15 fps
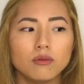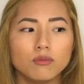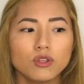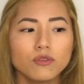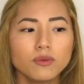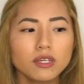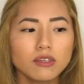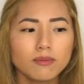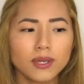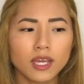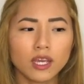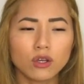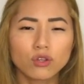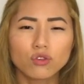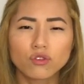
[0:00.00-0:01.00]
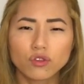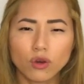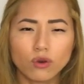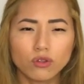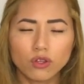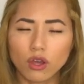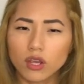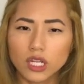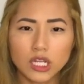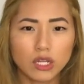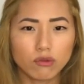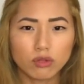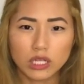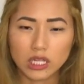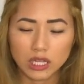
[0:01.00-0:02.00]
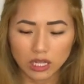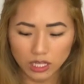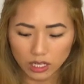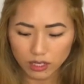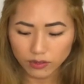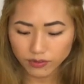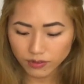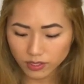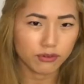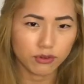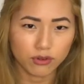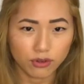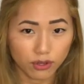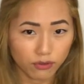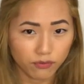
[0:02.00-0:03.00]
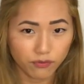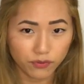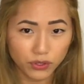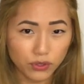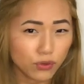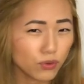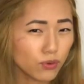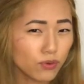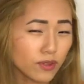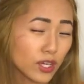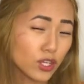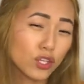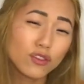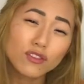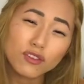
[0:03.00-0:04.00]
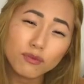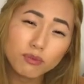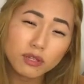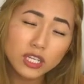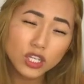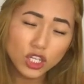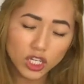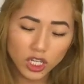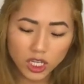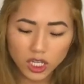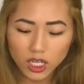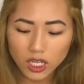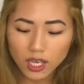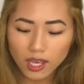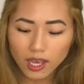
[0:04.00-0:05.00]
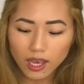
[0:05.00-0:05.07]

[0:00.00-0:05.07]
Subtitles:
Just because my hair is so dark, it didn't really lift after a few sessions of bleaching.